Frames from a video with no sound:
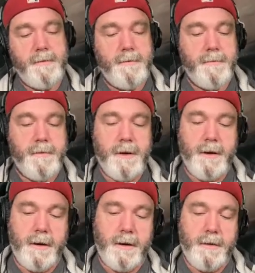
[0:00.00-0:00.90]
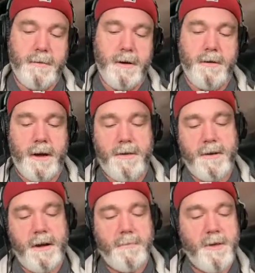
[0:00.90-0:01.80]
Very good. Okay, so
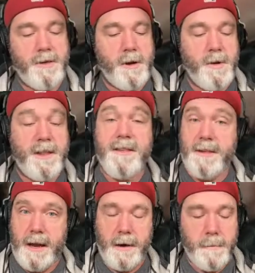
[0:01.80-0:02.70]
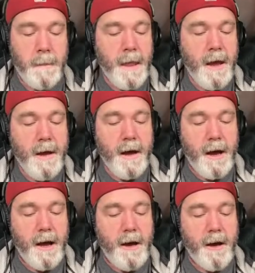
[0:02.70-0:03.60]
I'm just going to read the setup.
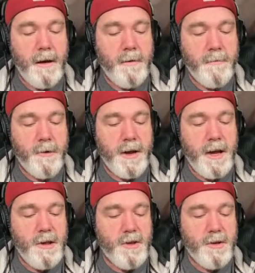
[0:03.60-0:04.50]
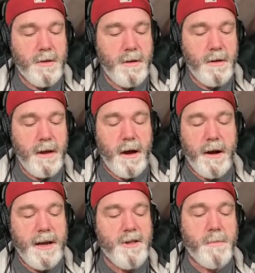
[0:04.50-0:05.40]
For each
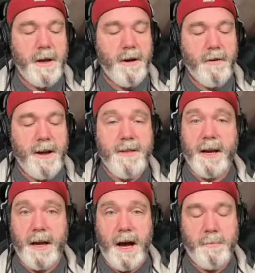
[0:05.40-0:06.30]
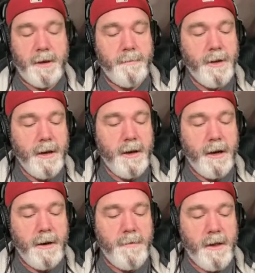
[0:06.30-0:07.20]
player creates a goblin.
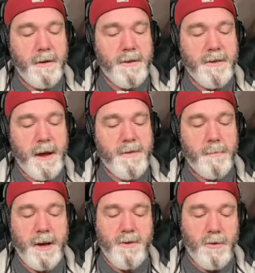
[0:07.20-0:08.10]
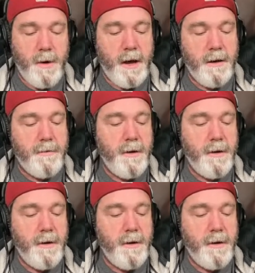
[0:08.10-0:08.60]
Following the steps on page 12,